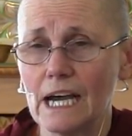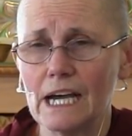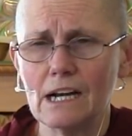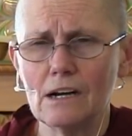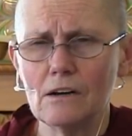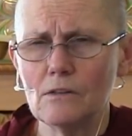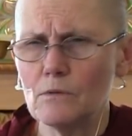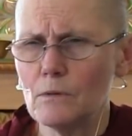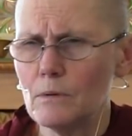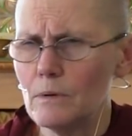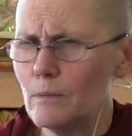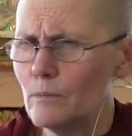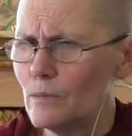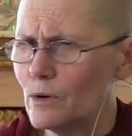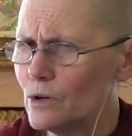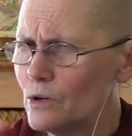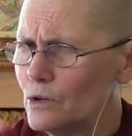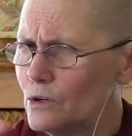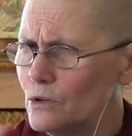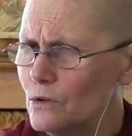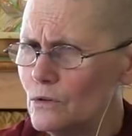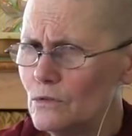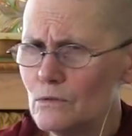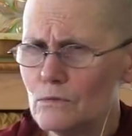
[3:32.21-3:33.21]
I don't remember
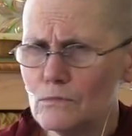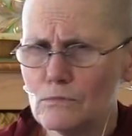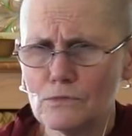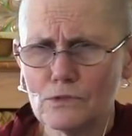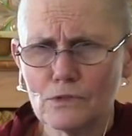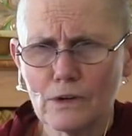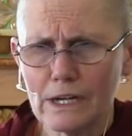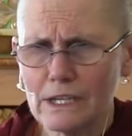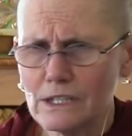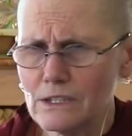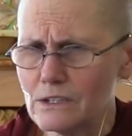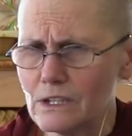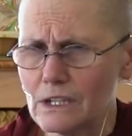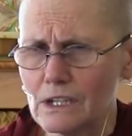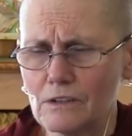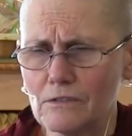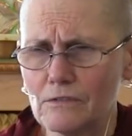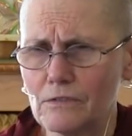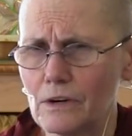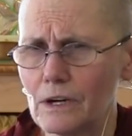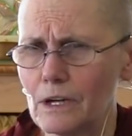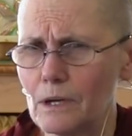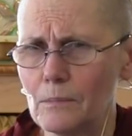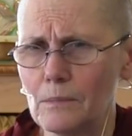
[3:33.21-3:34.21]
who
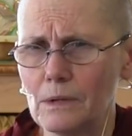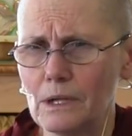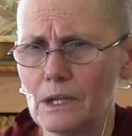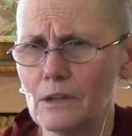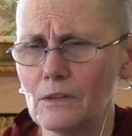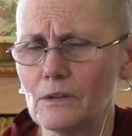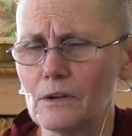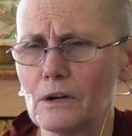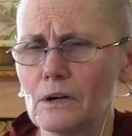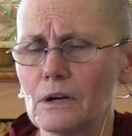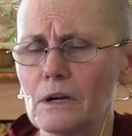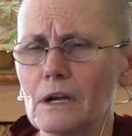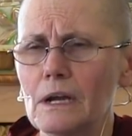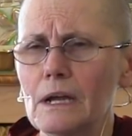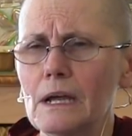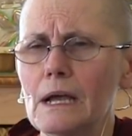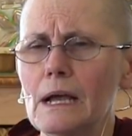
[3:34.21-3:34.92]
translated for him either,